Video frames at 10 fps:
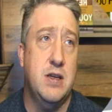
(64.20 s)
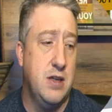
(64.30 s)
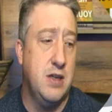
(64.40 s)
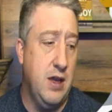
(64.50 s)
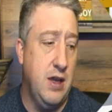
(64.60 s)

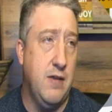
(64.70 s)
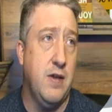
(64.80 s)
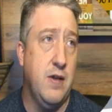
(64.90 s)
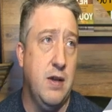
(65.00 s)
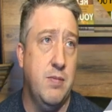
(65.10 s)
of
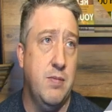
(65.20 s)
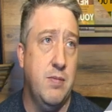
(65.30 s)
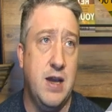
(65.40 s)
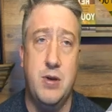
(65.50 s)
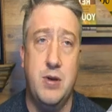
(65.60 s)
my
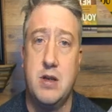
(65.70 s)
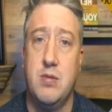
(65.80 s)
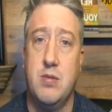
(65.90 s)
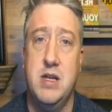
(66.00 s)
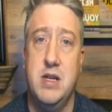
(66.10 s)
book,
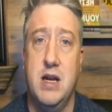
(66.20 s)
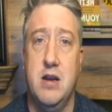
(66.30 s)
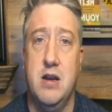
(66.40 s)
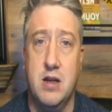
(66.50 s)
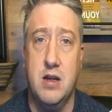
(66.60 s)
Retire
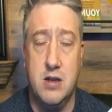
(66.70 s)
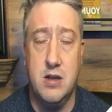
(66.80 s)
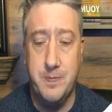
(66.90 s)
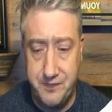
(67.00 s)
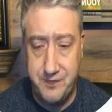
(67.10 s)
Younger,
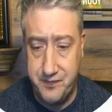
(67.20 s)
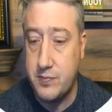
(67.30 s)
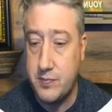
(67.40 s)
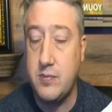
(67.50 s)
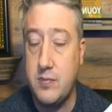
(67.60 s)

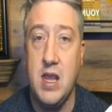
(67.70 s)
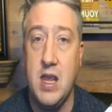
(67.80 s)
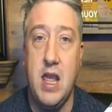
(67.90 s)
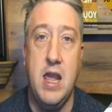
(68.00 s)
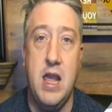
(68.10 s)

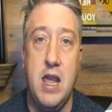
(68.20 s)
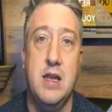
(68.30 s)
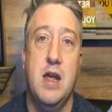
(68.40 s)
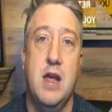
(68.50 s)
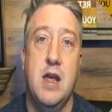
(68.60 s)
and
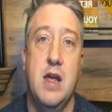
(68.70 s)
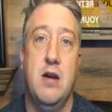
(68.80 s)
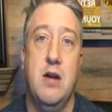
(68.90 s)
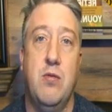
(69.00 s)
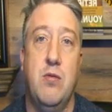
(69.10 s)

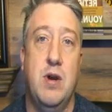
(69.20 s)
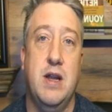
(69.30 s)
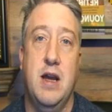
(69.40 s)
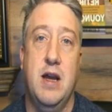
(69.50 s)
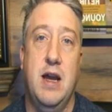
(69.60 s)
what
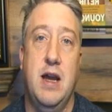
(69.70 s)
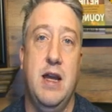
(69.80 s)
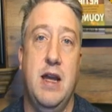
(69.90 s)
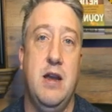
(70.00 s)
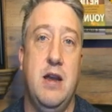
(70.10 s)

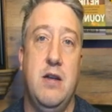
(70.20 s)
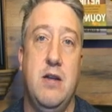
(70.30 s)
I